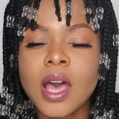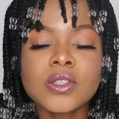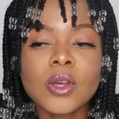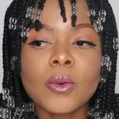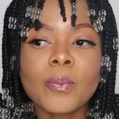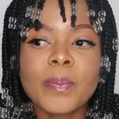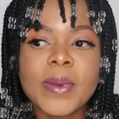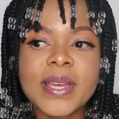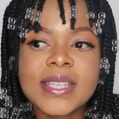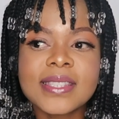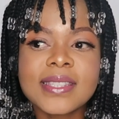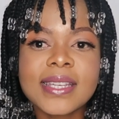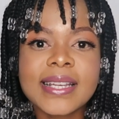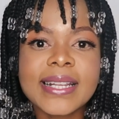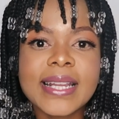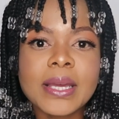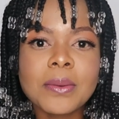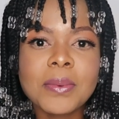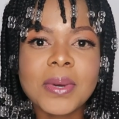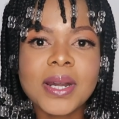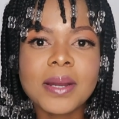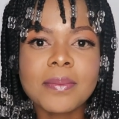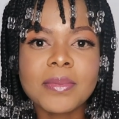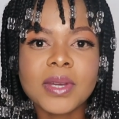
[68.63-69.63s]
So
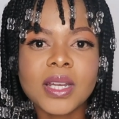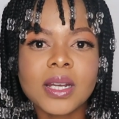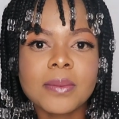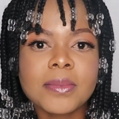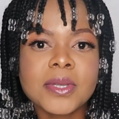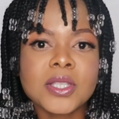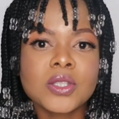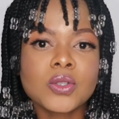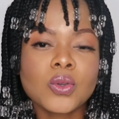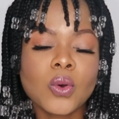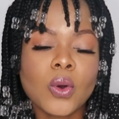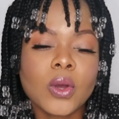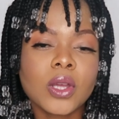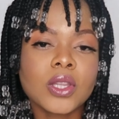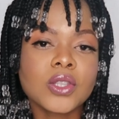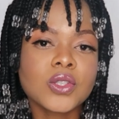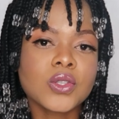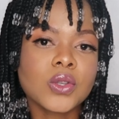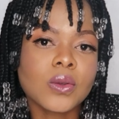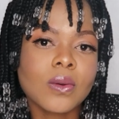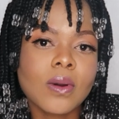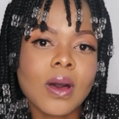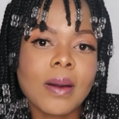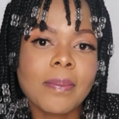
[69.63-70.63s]
basically what I'm gonna be talking
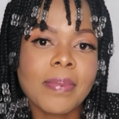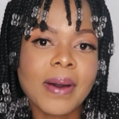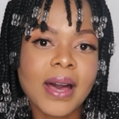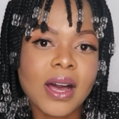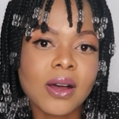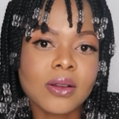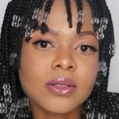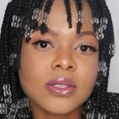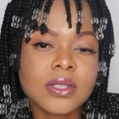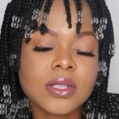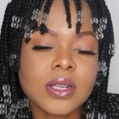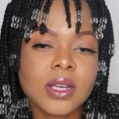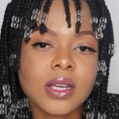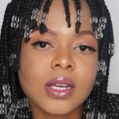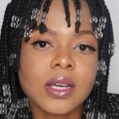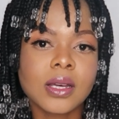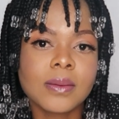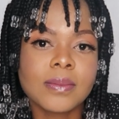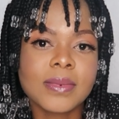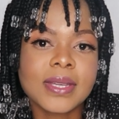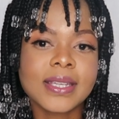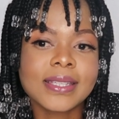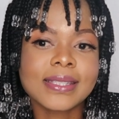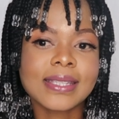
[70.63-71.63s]
to you about
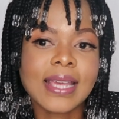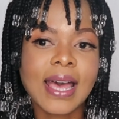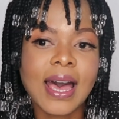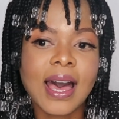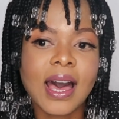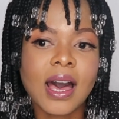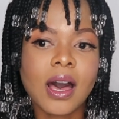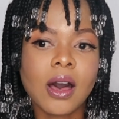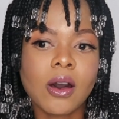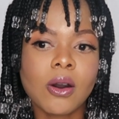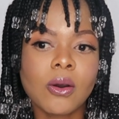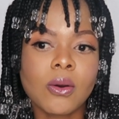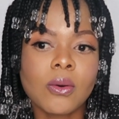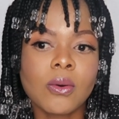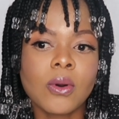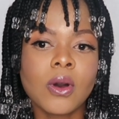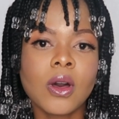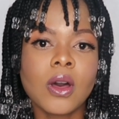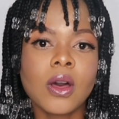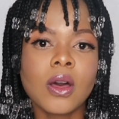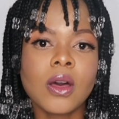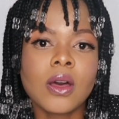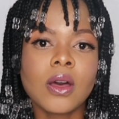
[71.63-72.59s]
is how